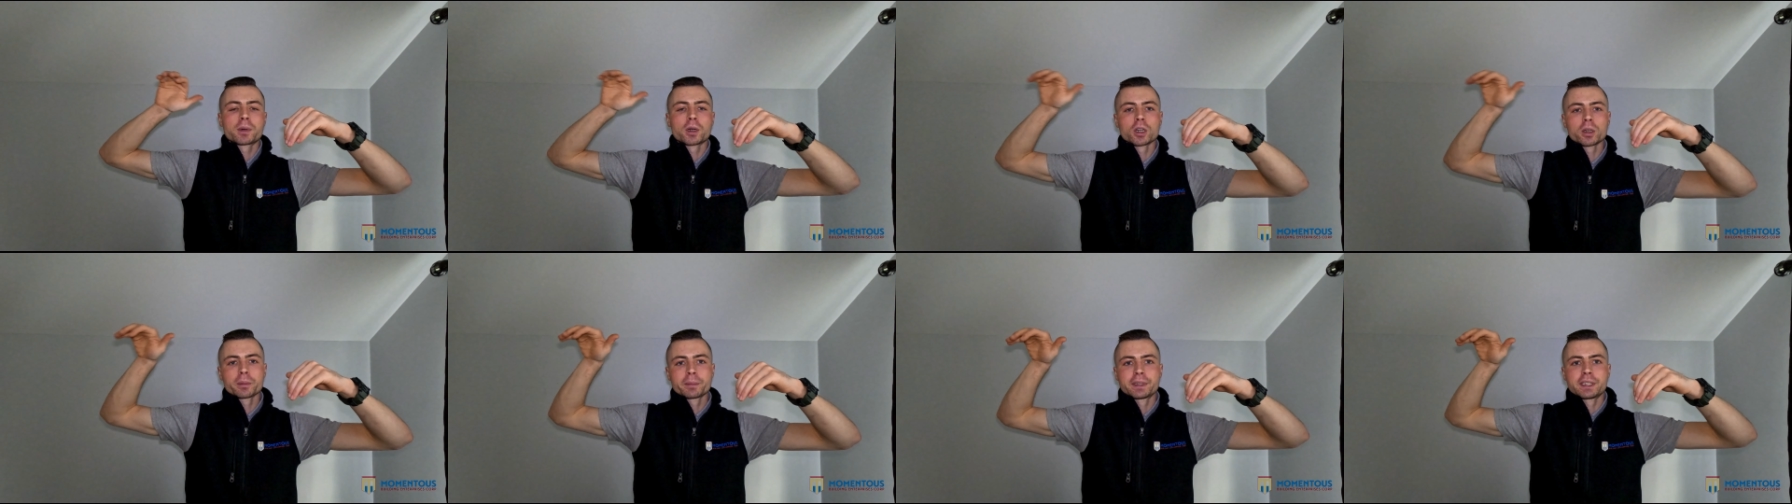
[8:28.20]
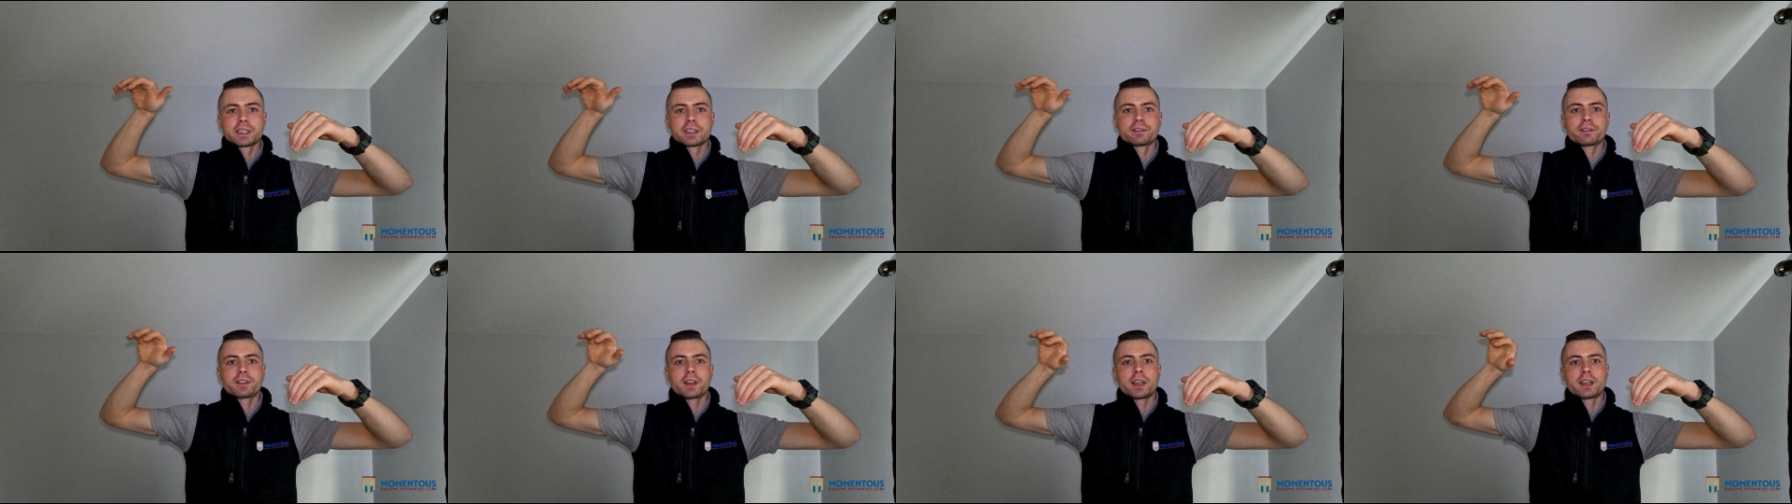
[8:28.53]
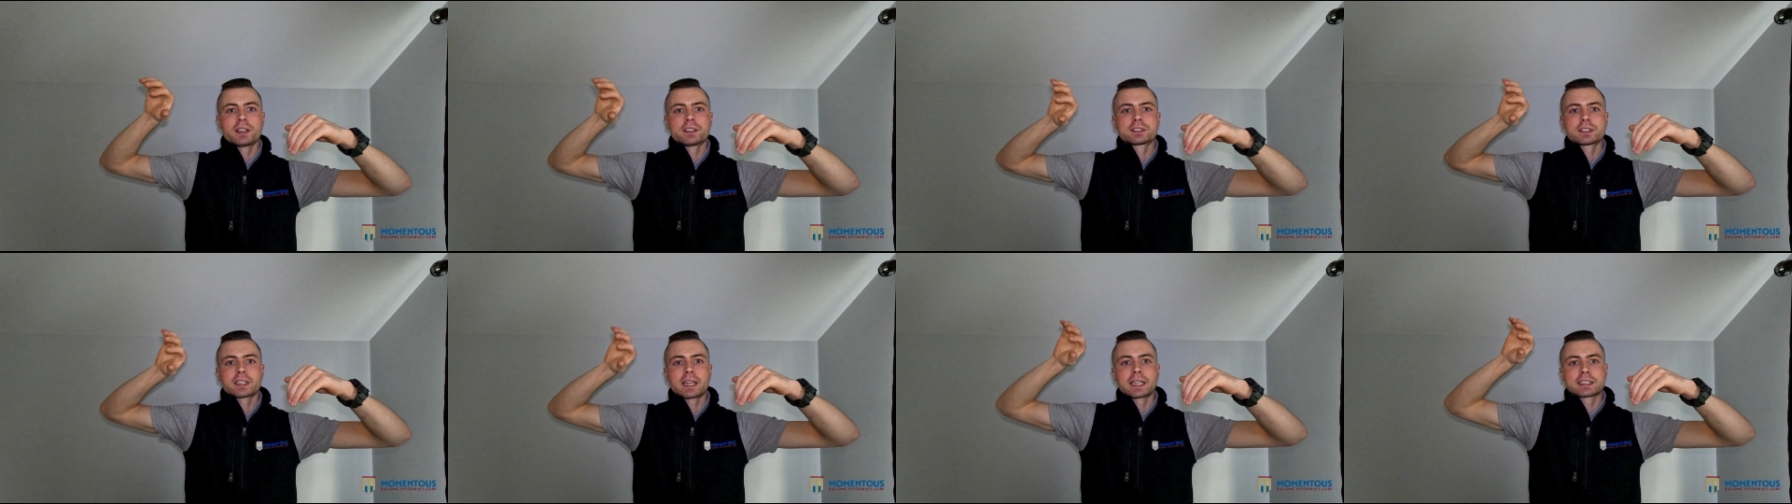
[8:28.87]
permitting
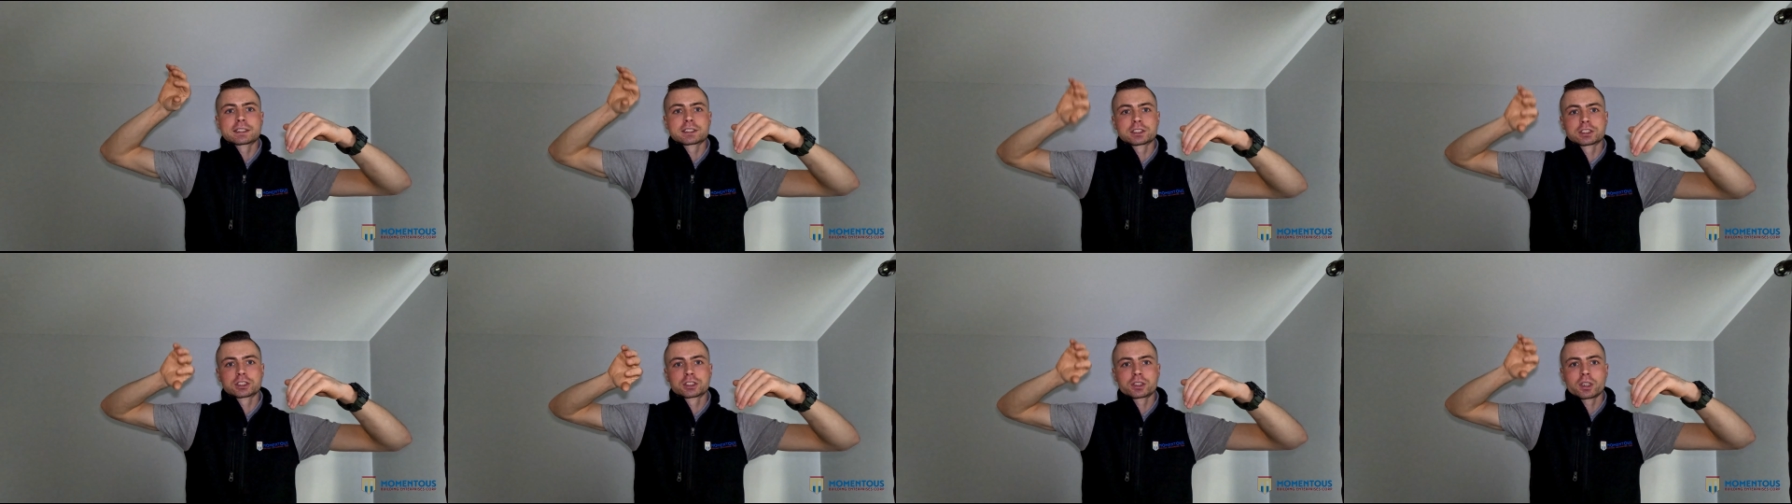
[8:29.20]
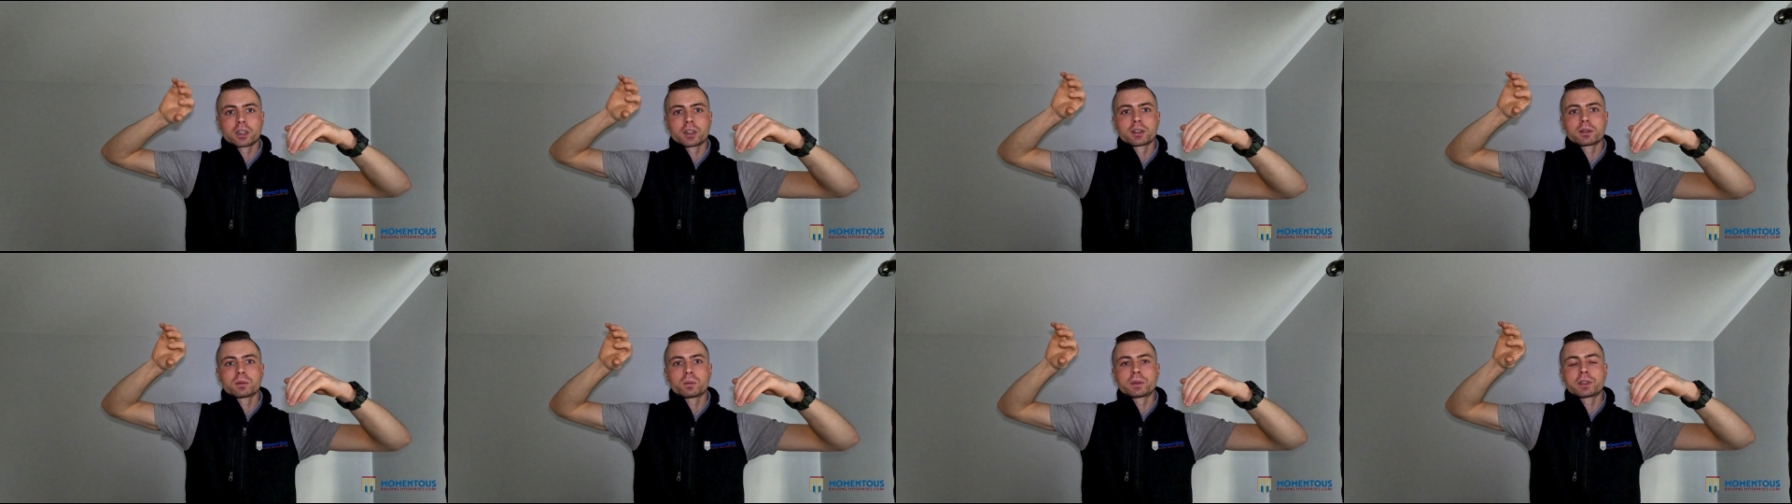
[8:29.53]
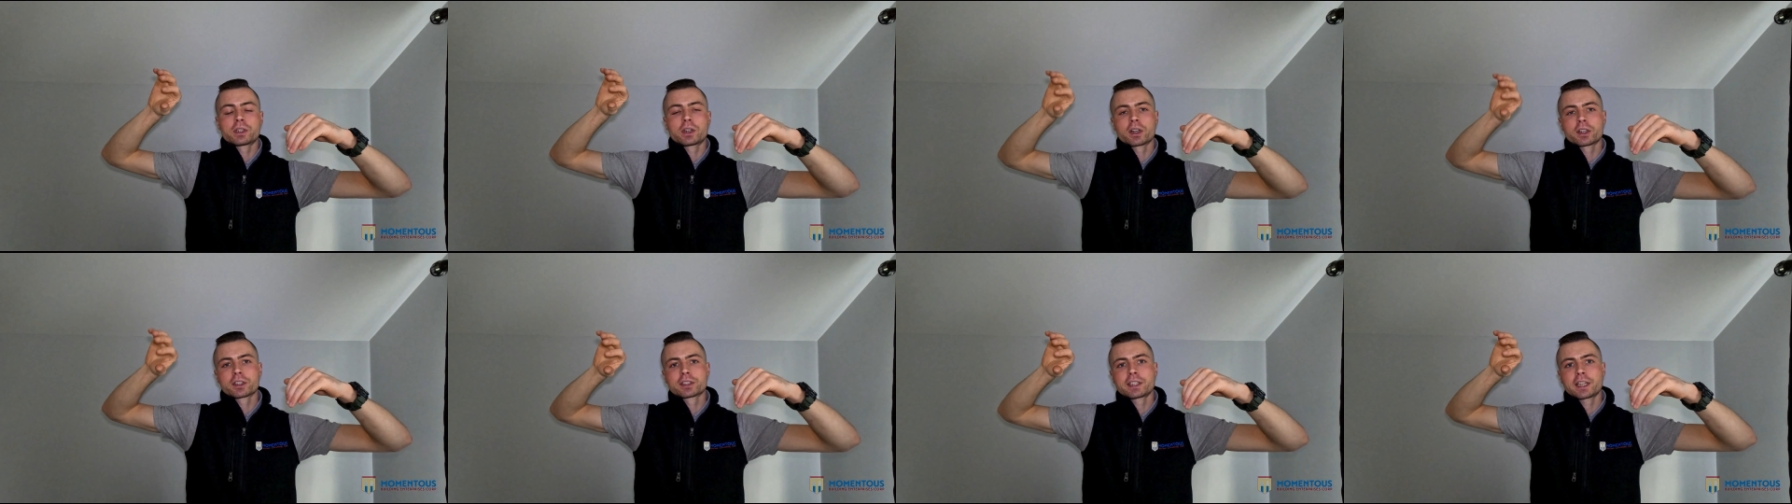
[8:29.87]
phase that has to start when the
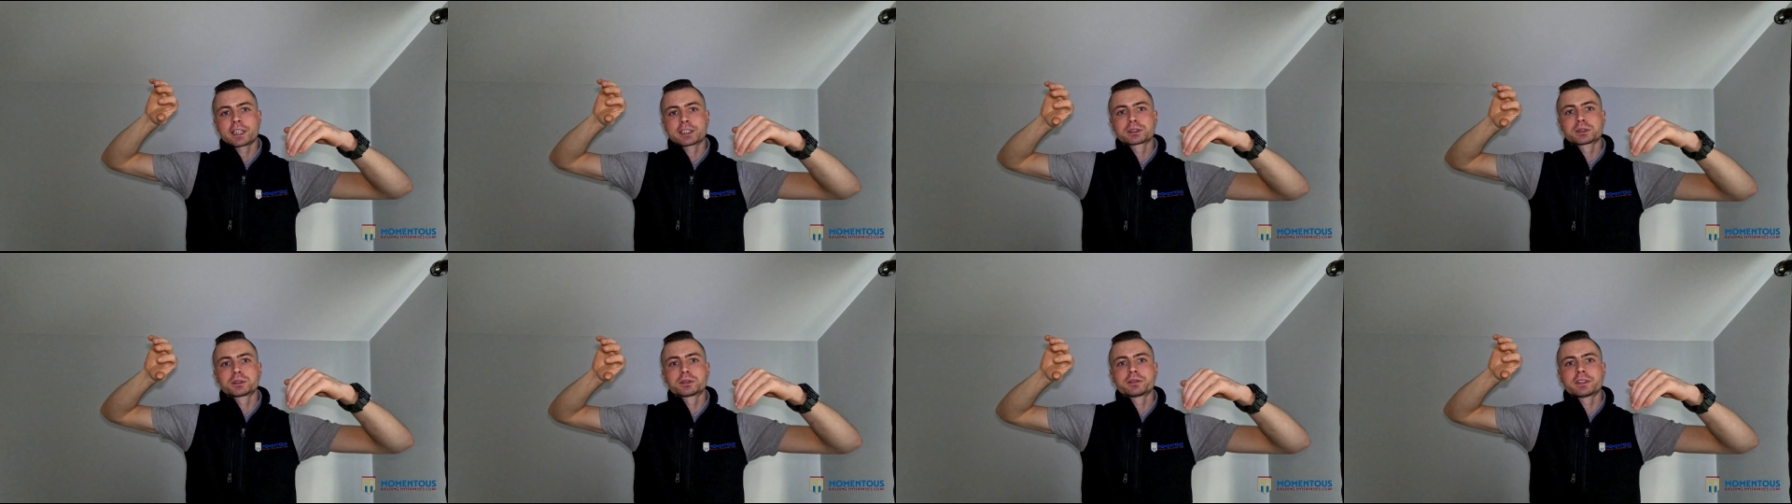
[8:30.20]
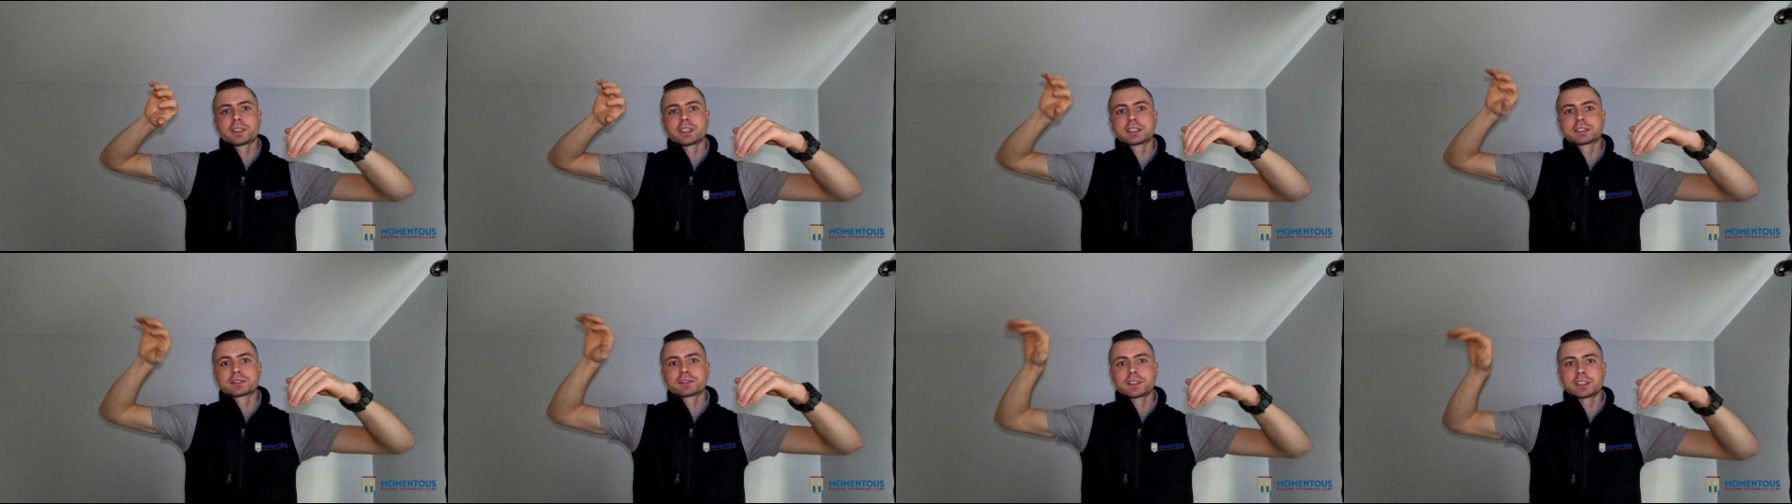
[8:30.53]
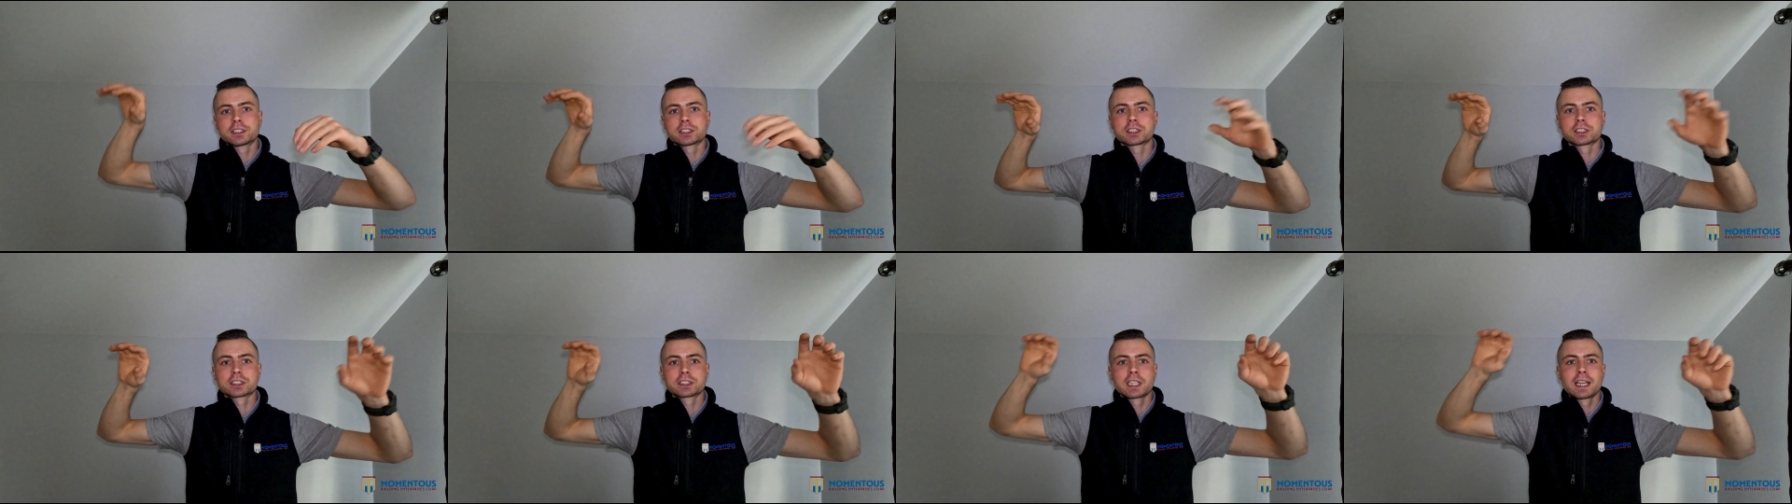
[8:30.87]
architectural phase
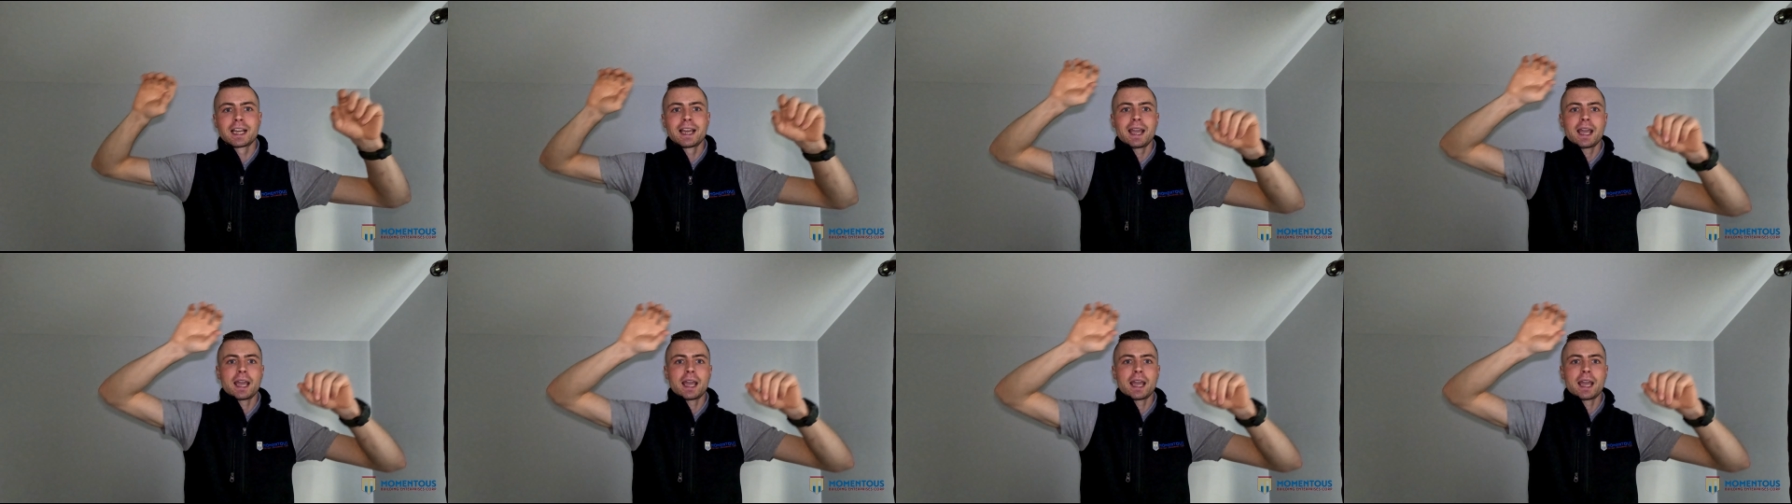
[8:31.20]
finishes